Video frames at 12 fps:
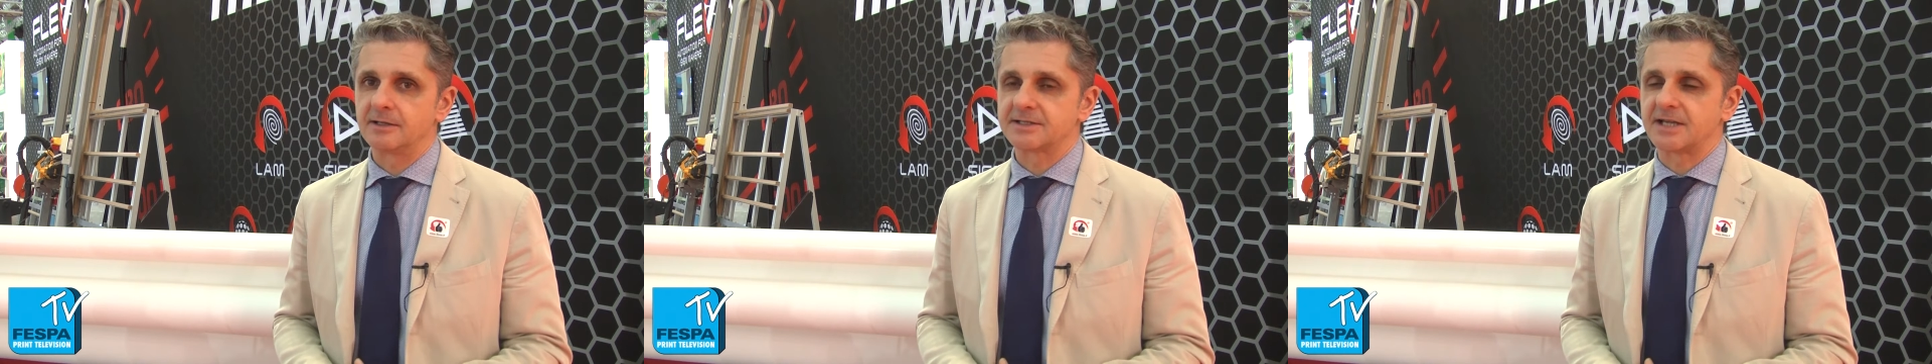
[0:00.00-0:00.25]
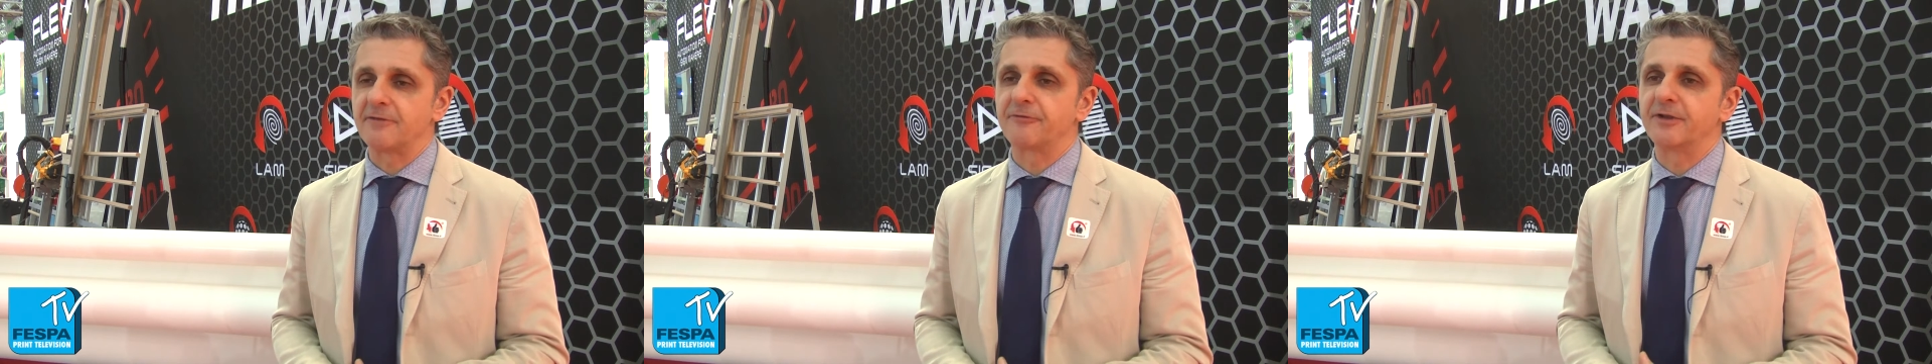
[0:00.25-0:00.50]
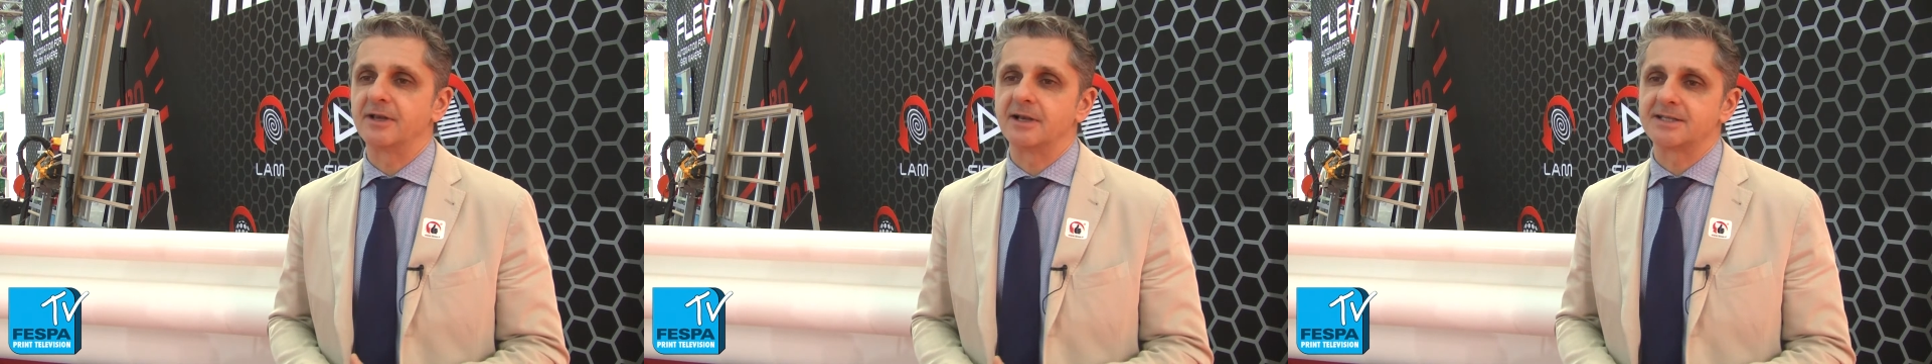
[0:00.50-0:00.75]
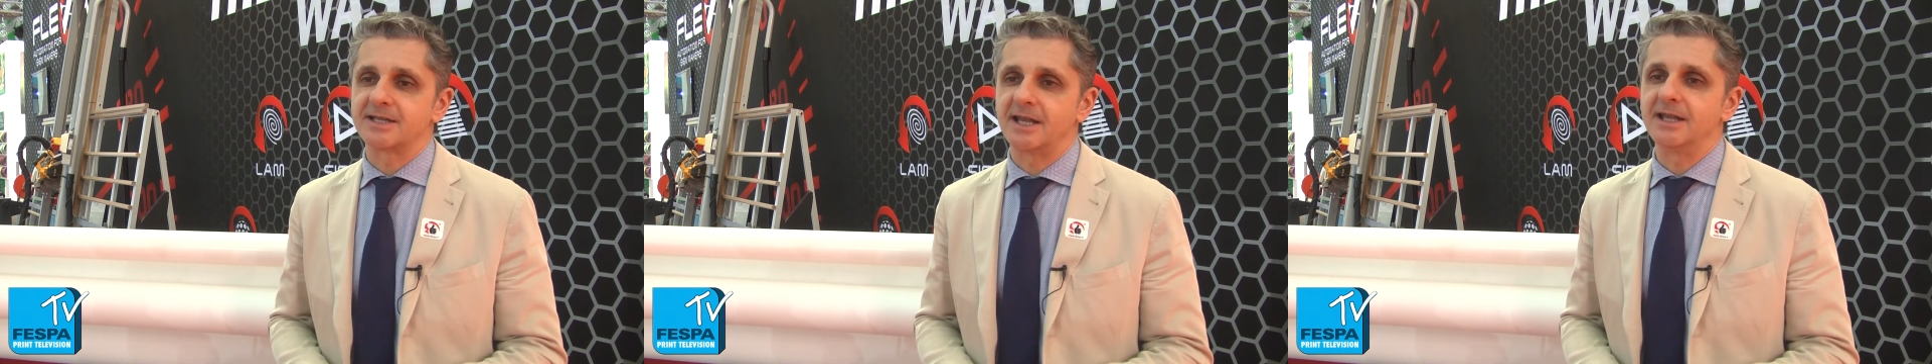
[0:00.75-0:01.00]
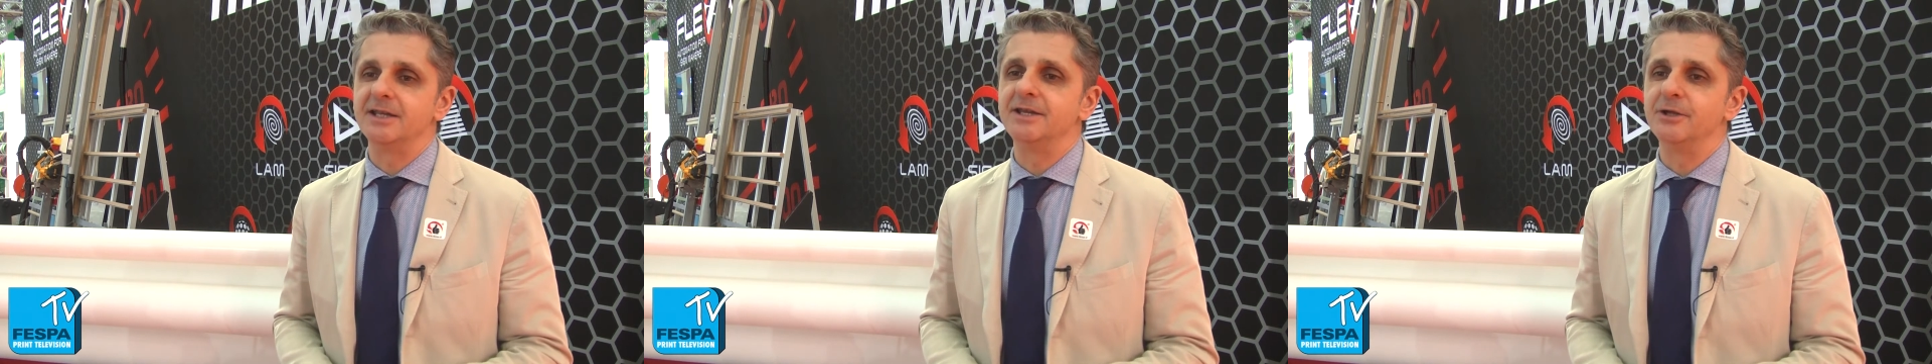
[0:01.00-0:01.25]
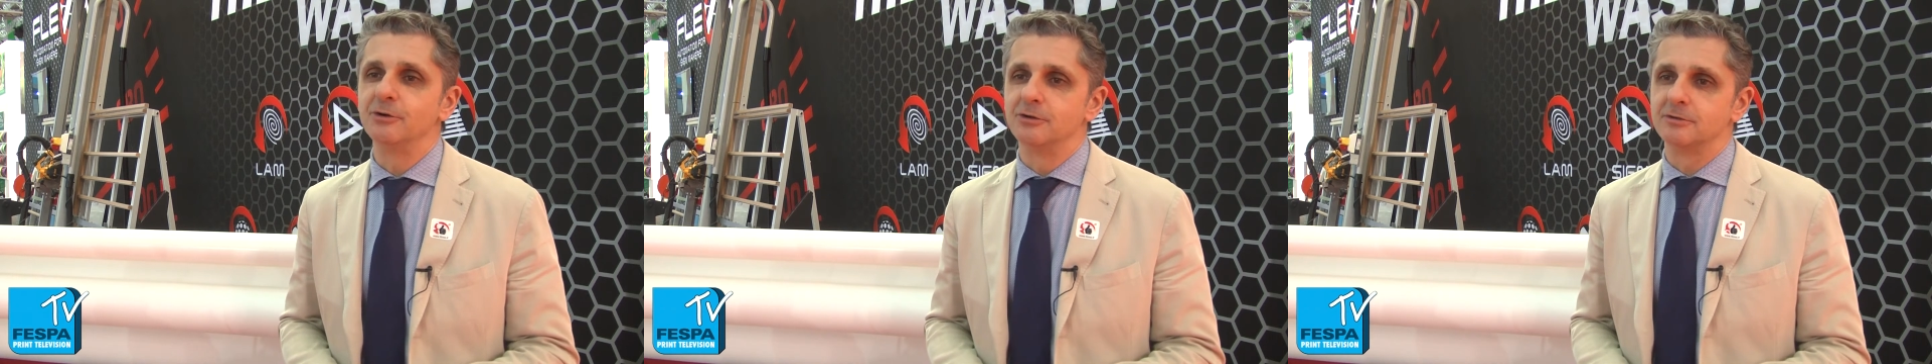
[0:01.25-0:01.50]
something, let's say,
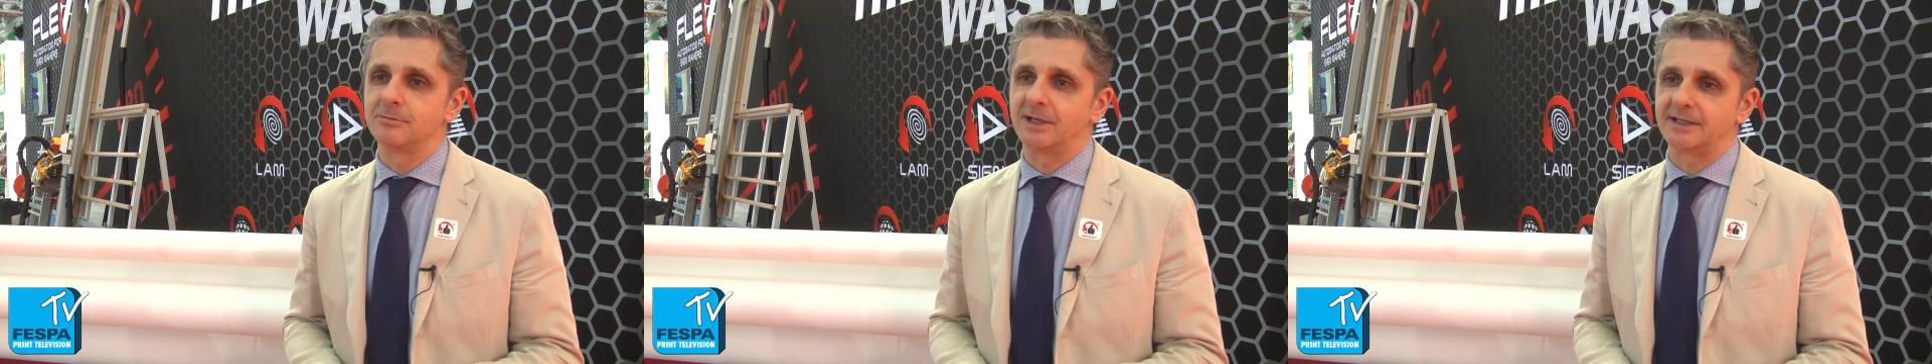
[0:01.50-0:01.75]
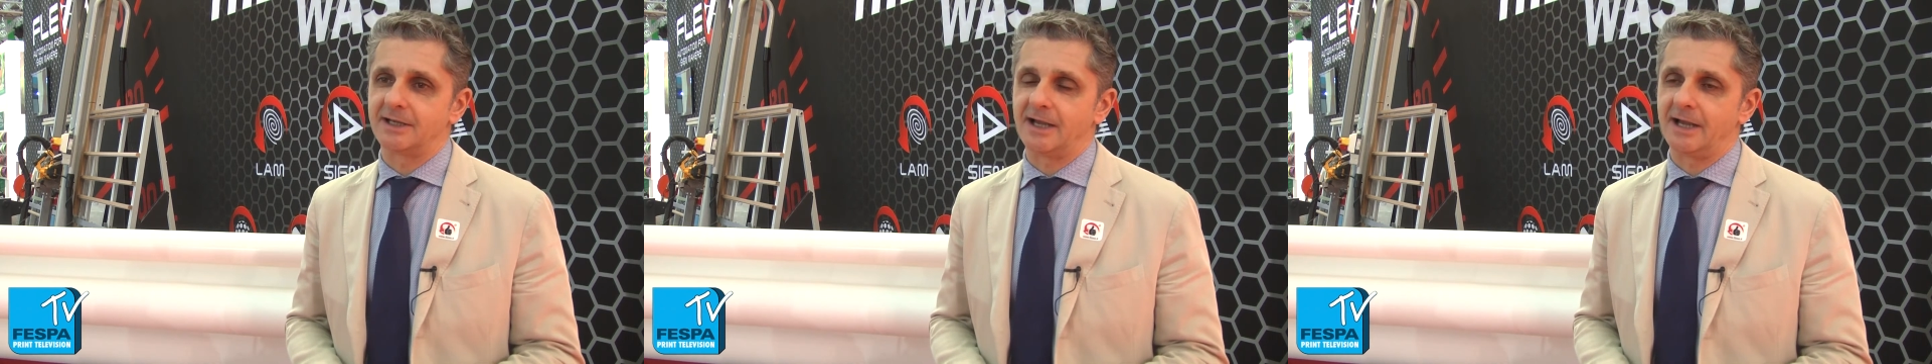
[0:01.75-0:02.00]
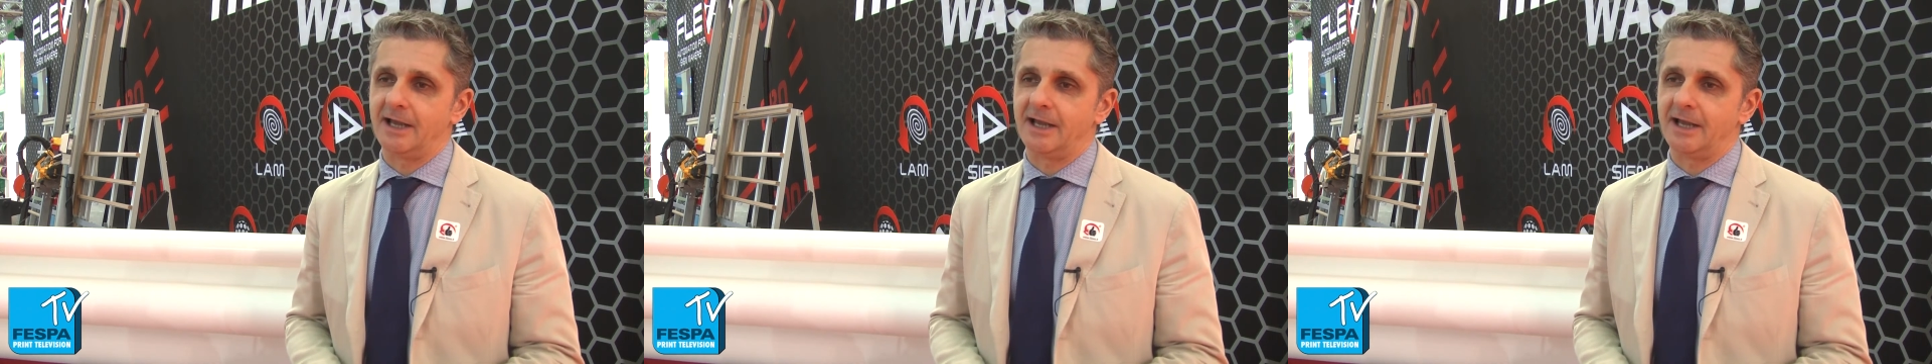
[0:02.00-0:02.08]
new, but uh,